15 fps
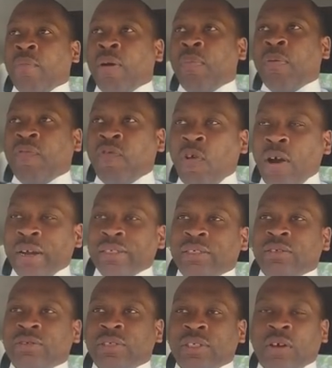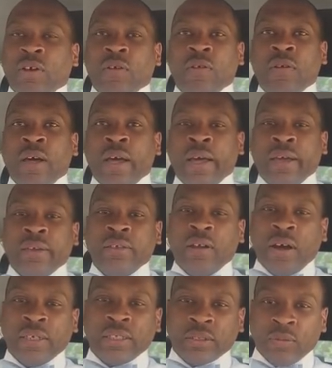But before I do so, you
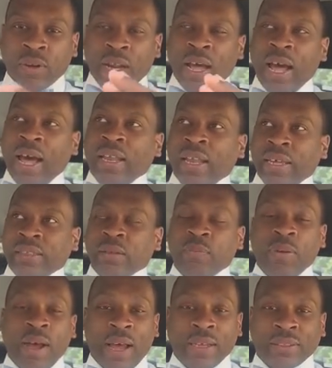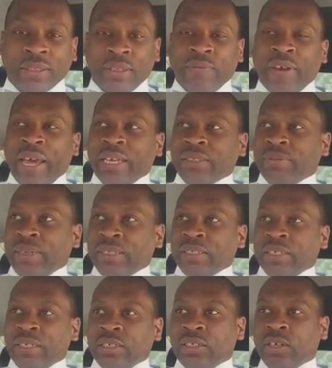know, I just want to highlight the positive
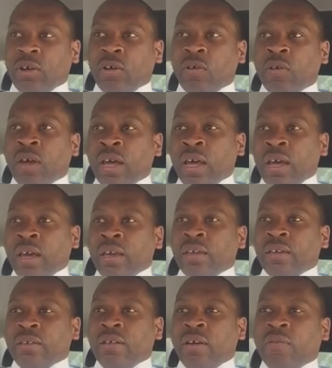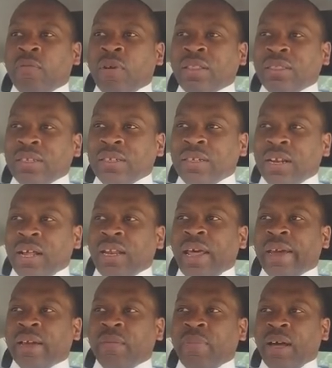aspects of the show you know, one thing that I
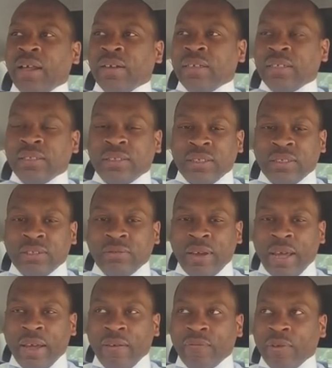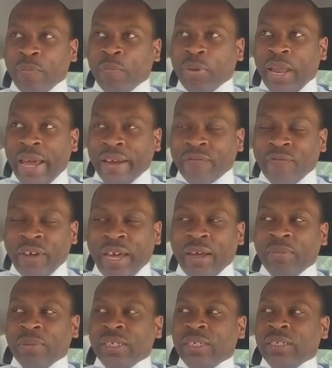like about it is that you have a black
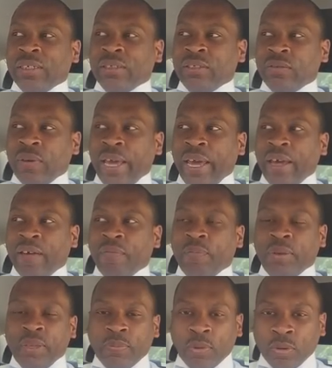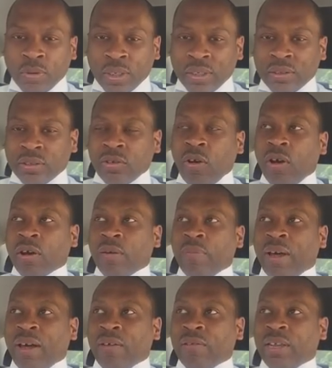family, you have people that talk
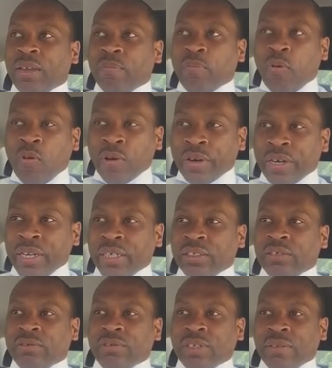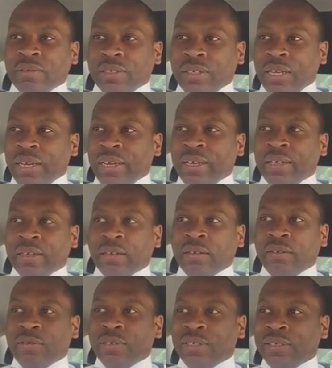about important issues of the day,
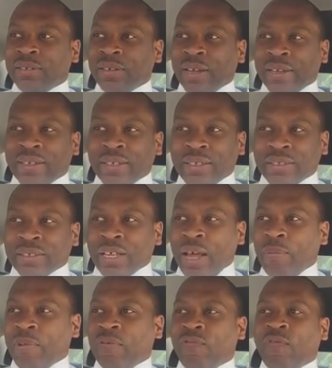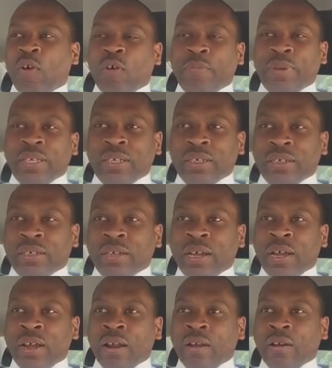including like Islamophobia,
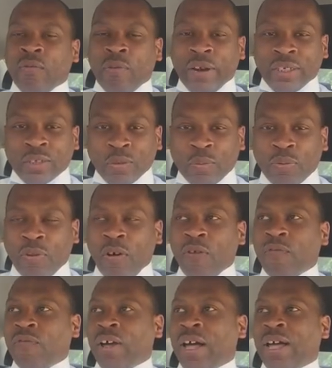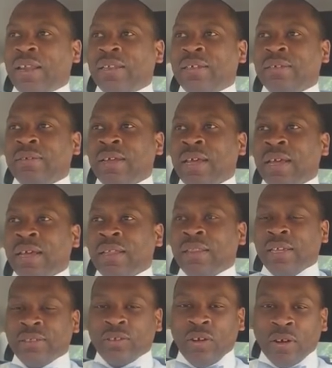racial profiling.
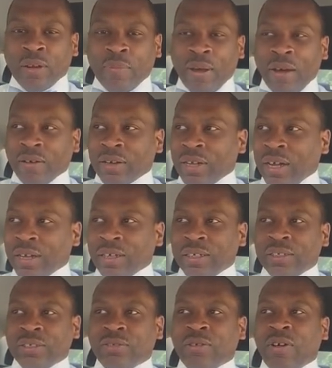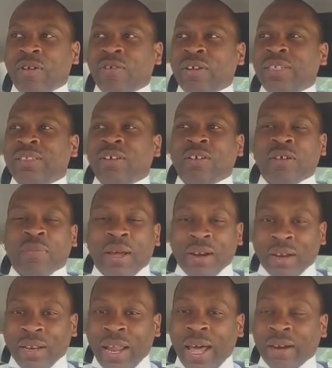They talk about gun control. They talk
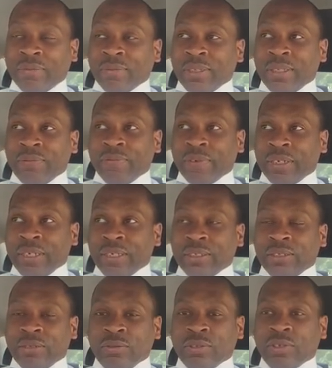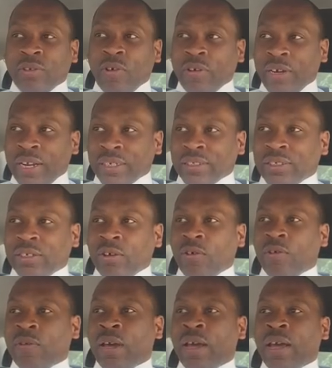about a lot of different issues on that
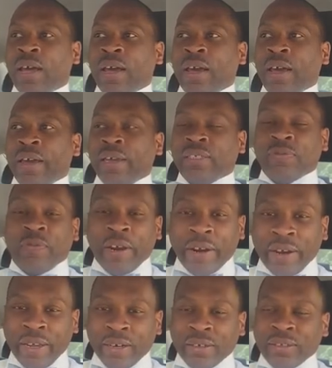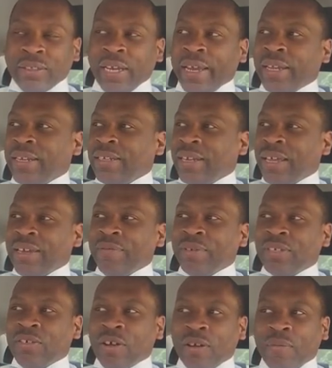show. It's very entertaining. They
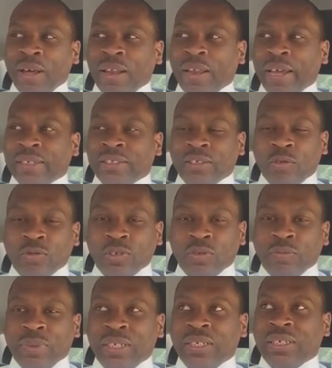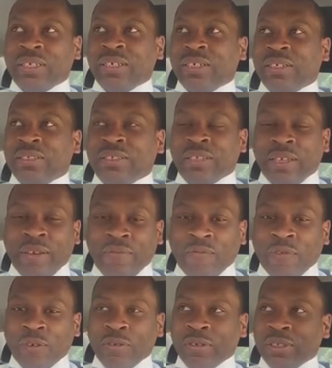even talk about like social media and its
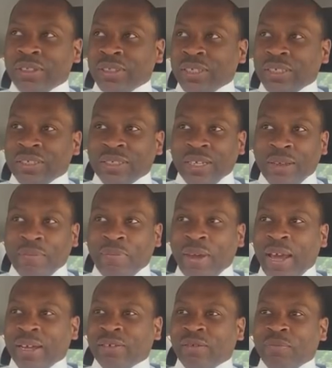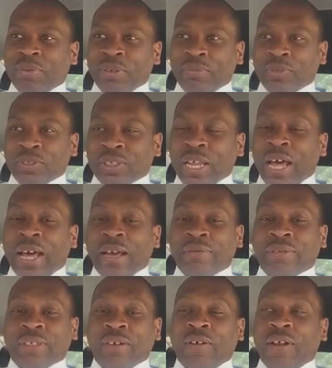influence and its impact on people's
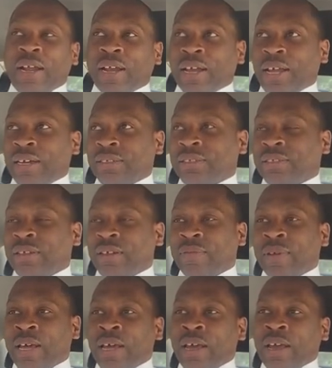lives and all that kind of stuff.